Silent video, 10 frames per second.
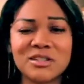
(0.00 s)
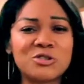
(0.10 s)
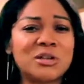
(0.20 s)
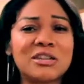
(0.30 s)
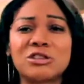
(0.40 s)

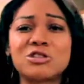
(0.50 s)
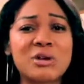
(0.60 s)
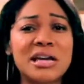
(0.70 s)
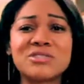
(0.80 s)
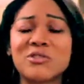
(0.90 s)
So let the
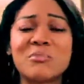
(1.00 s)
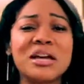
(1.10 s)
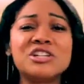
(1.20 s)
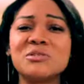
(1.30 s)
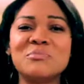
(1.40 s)

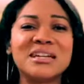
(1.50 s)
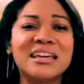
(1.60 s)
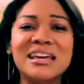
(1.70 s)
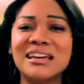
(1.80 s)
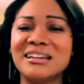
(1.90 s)
transformation
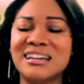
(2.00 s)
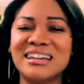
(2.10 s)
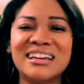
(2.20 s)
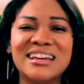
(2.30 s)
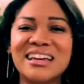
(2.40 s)
begin,
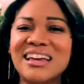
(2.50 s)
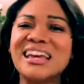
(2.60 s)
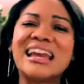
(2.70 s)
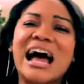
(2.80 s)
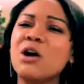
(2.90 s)

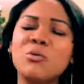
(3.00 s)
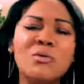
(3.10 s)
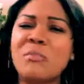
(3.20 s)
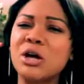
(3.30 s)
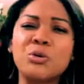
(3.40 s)
and I will
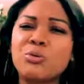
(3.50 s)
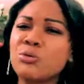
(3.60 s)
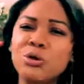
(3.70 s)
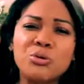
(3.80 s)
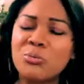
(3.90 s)
make
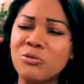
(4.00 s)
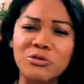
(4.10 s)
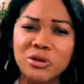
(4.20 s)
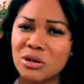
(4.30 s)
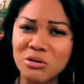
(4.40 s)
room
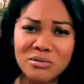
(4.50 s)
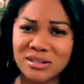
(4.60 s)
for you.